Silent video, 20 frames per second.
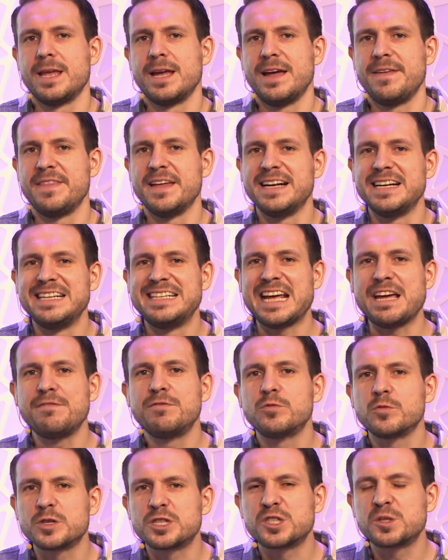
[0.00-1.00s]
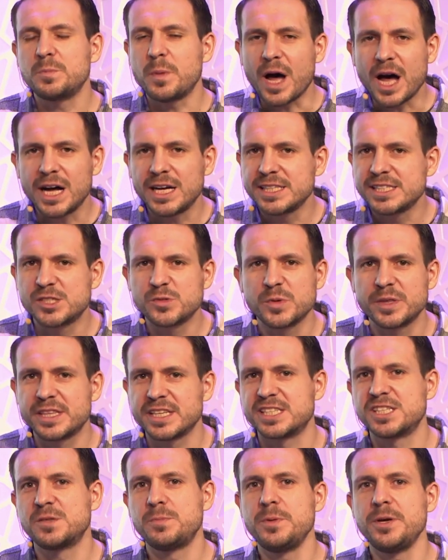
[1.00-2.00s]
And then David responds with
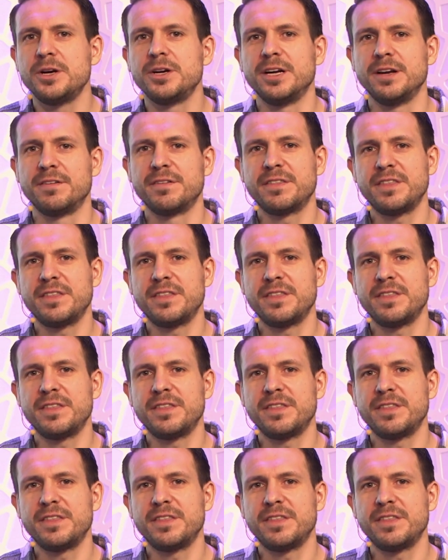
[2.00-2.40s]
the spirit of